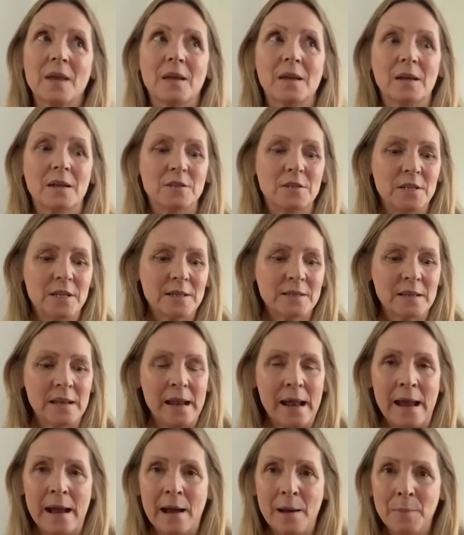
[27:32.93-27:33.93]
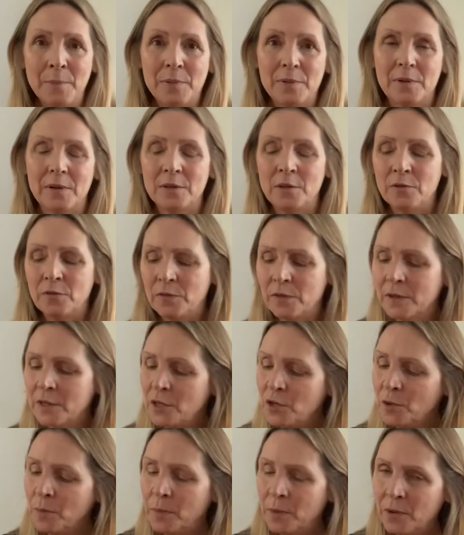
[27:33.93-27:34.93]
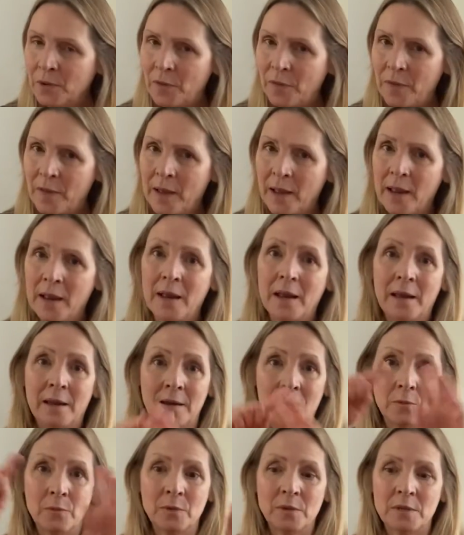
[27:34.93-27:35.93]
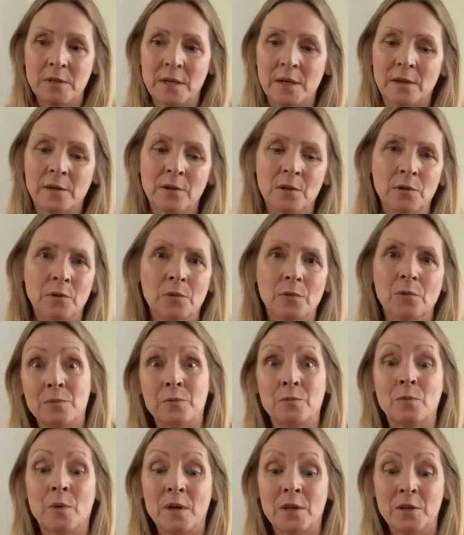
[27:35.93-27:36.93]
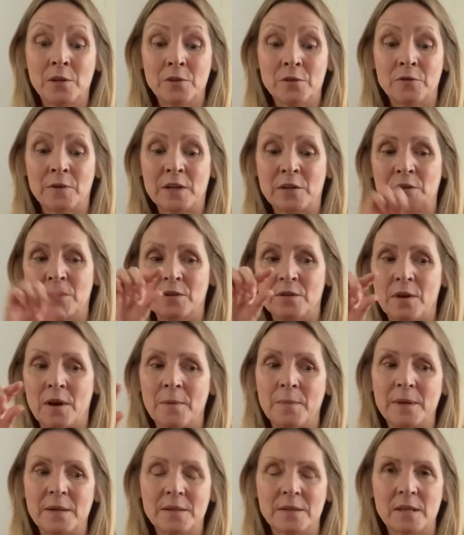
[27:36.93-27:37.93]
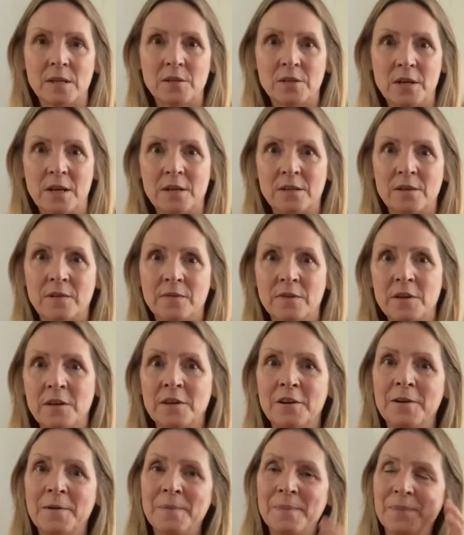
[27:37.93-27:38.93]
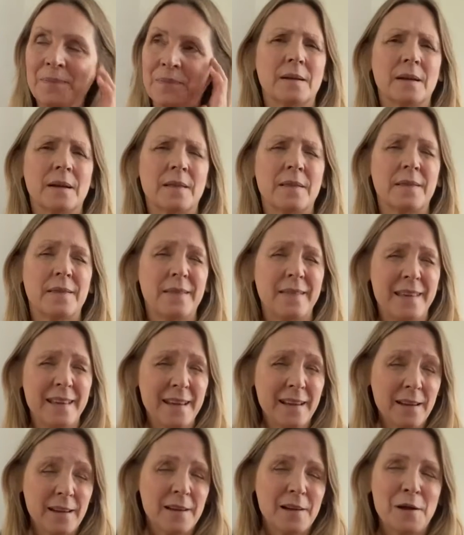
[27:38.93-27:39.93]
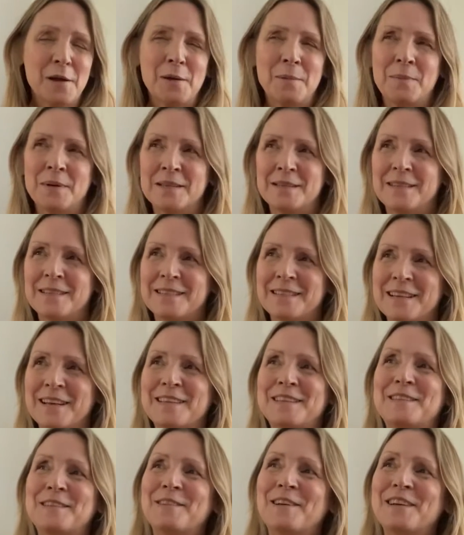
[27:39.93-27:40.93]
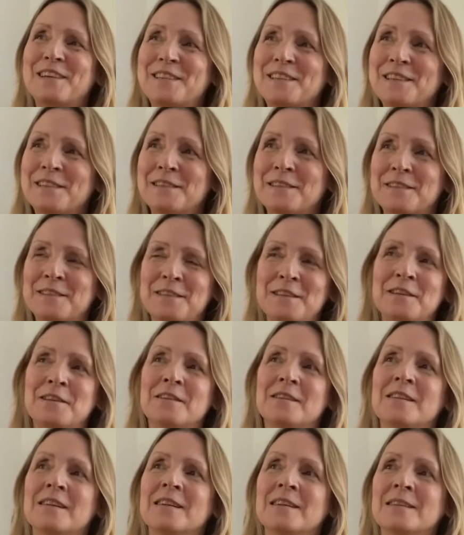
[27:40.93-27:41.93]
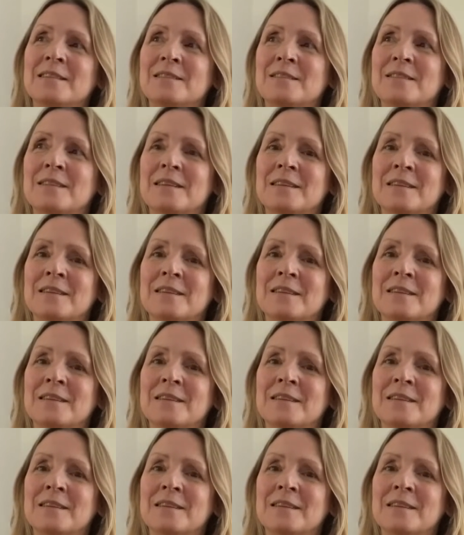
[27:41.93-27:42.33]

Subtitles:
And she has an app, and you fill in your birthday and it will tell you what your directions are, because they change every year. I think my success direction this year is